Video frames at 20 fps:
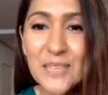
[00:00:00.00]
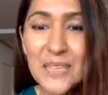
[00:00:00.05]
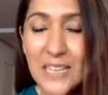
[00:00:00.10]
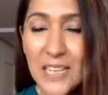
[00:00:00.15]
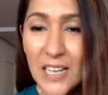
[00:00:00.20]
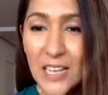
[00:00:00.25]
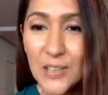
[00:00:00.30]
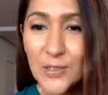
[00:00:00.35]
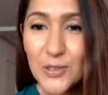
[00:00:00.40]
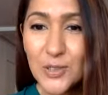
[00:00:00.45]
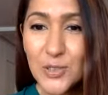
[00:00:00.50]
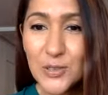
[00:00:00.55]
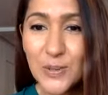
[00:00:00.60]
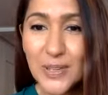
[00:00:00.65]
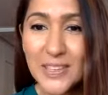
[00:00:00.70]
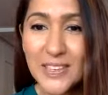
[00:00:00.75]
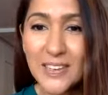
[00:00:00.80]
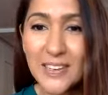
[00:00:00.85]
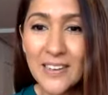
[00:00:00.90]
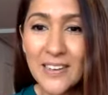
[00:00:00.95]

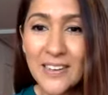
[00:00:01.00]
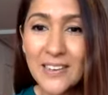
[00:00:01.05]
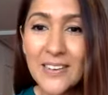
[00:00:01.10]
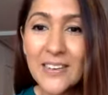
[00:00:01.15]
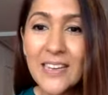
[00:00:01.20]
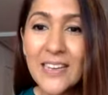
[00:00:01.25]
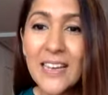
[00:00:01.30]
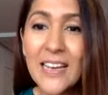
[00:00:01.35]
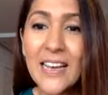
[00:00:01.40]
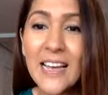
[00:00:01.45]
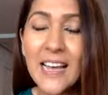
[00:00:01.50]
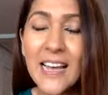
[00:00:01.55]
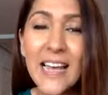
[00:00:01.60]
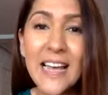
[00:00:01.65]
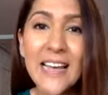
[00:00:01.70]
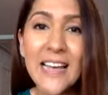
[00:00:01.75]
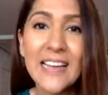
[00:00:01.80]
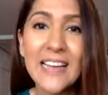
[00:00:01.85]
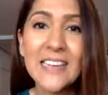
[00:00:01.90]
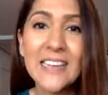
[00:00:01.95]
Shweta,
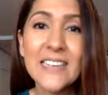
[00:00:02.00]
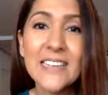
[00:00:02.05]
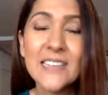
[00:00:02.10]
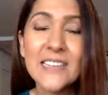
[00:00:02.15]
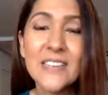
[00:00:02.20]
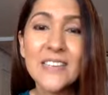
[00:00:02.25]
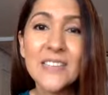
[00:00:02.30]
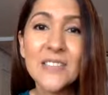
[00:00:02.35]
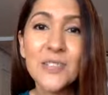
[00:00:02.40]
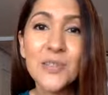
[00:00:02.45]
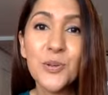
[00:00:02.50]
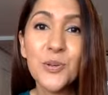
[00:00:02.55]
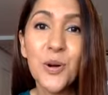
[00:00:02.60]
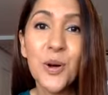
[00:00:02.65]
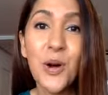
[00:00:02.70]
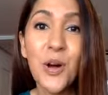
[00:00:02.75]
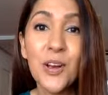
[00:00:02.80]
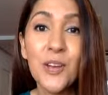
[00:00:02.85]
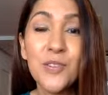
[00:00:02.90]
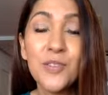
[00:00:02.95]
and to
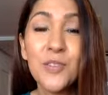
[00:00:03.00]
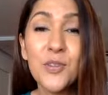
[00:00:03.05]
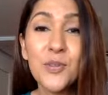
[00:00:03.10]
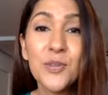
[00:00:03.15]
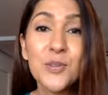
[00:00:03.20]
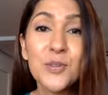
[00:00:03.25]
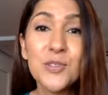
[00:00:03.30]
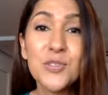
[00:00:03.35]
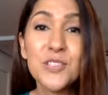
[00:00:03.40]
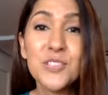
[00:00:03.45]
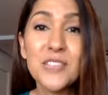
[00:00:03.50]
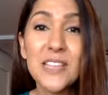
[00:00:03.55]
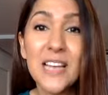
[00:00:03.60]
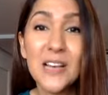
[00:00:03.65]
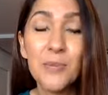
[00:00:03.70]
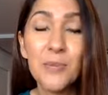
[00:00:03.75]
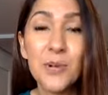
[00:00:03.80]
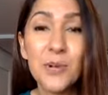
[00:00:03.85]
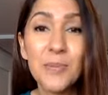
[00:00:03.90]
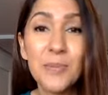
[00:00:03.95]
all of those
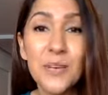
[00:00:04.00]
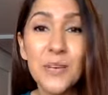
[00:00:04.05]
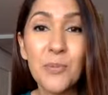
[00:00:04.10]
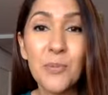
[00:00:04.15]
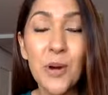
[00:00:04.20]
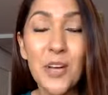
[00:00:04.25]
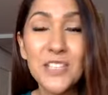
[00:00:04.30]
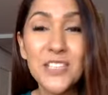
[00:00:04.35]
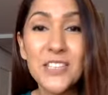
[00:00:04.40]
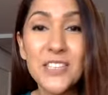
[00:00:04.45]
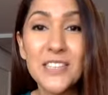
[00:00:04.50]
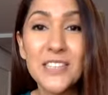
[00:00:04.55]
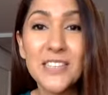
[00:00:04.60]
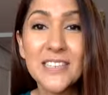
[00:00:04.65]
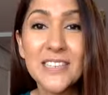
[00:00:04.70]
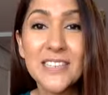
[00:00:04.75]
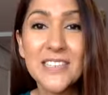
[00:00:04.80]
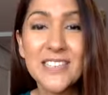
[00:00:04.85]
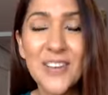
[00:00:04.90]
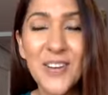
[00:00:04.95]
that will be watching
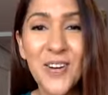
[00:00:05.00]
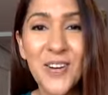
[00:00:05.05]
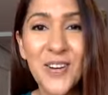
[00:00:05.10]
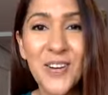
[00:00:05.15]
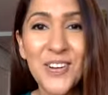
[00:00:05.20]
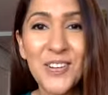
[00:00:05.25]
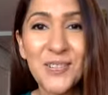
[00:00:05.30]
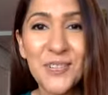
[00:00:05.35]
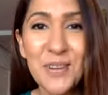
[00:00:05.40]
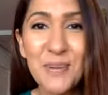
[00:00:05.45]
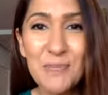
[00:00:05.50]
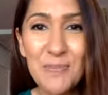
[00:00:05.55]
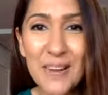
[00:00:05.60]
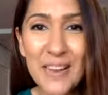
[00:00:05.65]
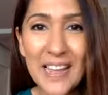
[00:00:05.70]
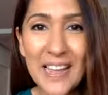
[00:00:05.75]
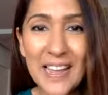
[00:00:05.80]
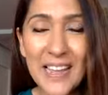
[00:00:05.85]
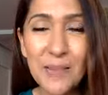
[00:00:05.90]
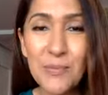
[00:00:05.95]
this on
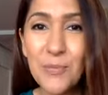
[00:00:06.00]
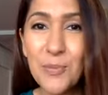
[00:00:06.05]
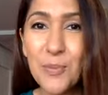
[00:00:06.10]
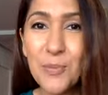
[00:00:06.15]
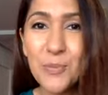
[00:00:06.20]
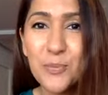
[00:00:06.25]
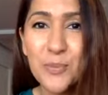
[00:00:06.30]
replay,